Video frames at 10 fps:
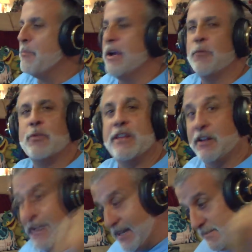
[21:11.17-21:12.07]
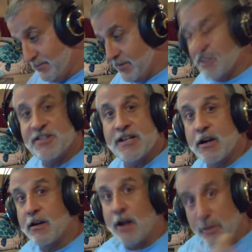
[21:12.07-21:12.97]
but when they'll hit the
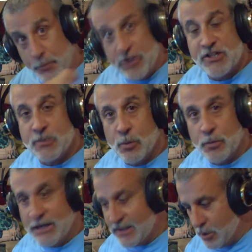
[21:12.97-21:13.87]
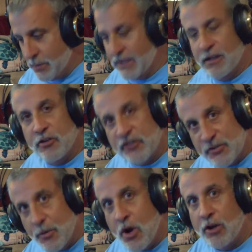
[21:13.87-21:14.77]
snare on the principal beat, there'll be little
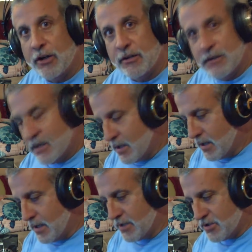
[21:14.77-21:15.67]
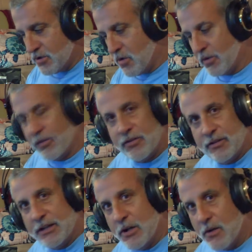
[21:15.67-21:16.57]
smaller uh, strokes,
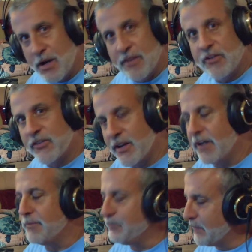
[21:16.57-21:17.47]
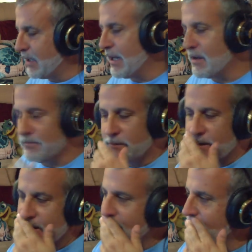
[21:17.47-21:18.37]
you know, on the snare. Anyhow,
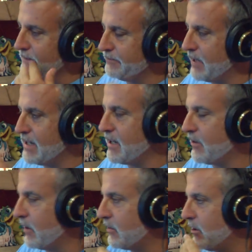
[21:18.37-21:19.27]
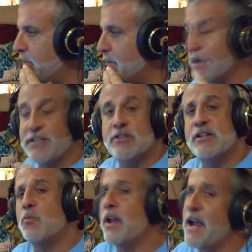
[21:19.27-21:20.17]
uh, I, I digress a little bit, but I just
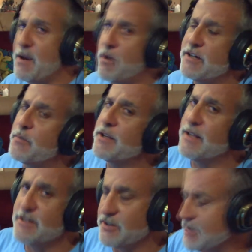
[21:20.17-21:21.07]
did want, I wanted to bring that to